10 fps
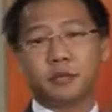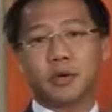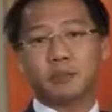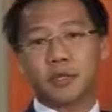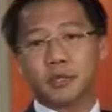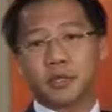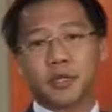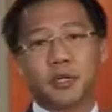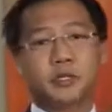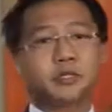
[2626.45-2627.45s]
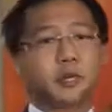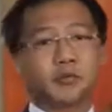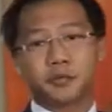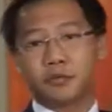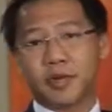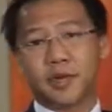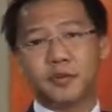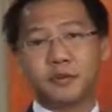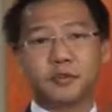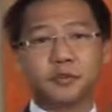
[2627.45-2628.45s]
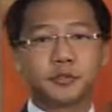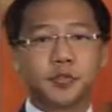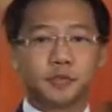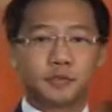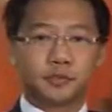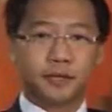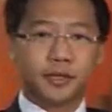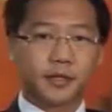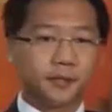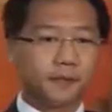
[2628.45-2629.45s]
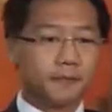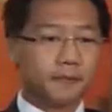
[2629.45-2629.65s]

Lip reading: to administrator and service provider to service provider.